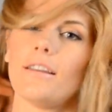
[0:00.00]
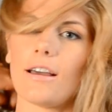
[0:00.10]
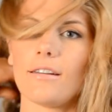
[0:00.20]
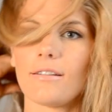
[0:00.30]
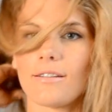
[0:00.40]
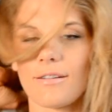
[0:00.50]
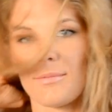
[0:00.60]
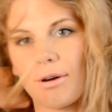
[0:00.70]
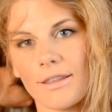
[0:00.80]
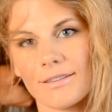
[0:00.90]
done. Oh
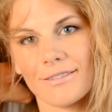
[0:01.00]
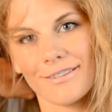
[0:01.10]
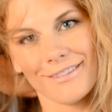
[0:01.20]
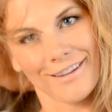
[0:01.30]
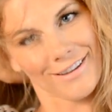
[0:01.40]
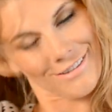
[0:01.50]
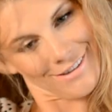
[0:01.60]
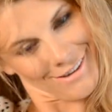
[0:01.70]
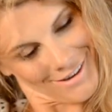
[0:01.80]
boy, this looks nice.